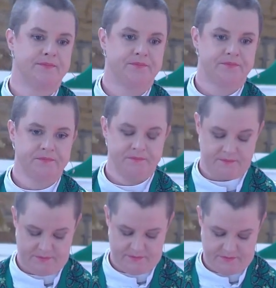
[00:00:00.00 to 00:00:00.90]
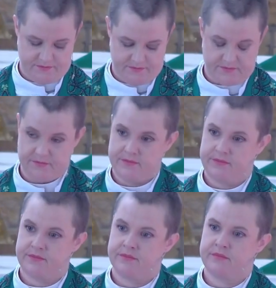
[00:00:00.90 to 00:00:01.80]

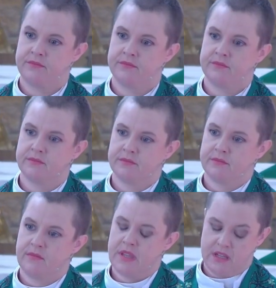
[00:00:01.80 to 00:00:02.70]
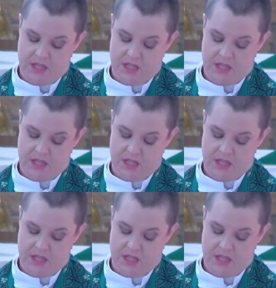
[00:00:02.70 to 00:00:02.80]
(silence)